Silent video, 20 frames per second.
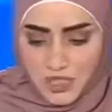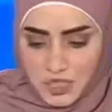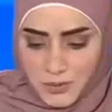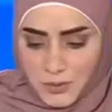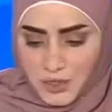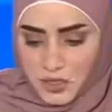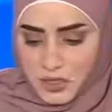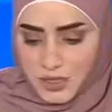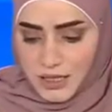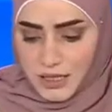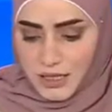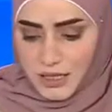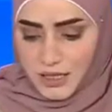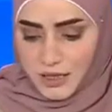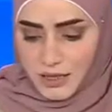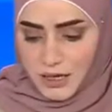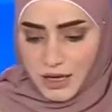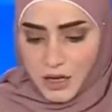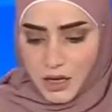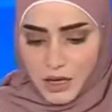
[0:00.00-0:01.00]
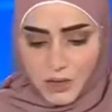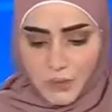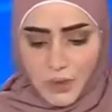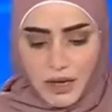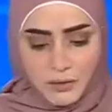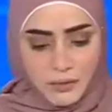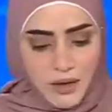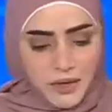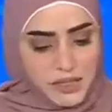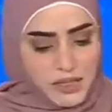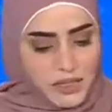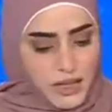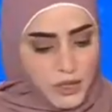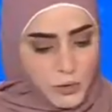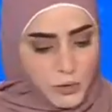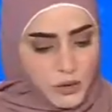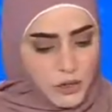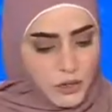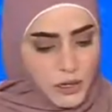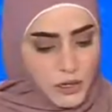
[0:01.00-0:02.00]
especially in uh, occupied Palestine. I
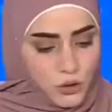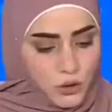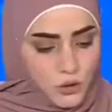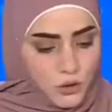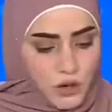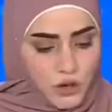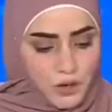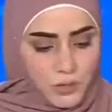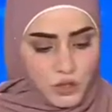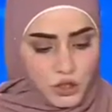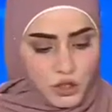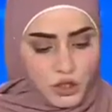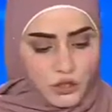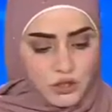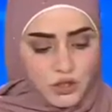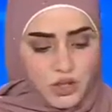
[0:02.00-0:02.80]
want to thank you very much, Dr.